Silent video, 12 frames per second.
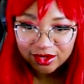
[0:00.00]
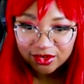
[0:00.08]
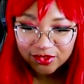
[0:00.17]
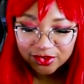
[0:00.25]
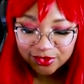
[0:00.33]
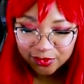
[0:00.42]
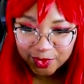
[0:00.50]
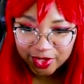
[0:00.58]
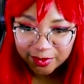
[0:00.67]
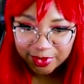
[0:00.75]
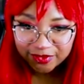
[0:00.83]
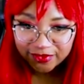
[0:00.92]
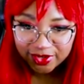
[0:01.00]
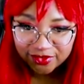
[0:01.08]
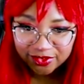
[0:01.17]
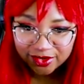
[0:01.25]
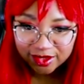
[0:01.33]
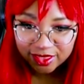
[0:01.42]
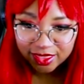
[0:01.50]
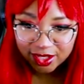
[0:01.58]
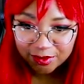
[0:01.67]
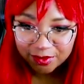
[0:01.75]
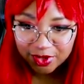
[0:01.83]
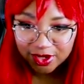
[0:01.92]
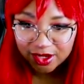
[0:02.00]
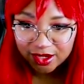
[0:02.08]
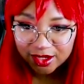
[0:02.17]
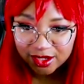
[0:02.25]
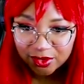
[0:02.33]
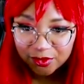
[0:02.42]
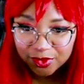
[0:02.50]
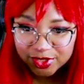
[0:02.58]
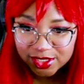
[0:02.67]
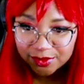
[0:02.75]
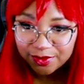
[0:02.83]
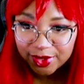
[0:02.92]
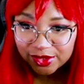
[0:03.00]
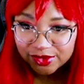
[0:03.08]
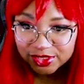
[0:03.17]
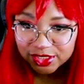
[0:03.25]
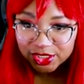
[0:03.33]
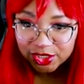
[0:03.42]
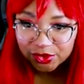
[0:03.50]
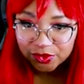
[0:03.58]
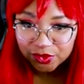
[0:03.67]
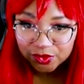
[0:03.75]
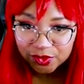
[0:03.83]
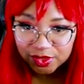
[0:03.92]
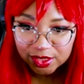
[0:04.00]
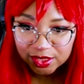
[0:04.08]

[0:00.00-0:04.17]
Universal is probably my favorite theme park. What about to you?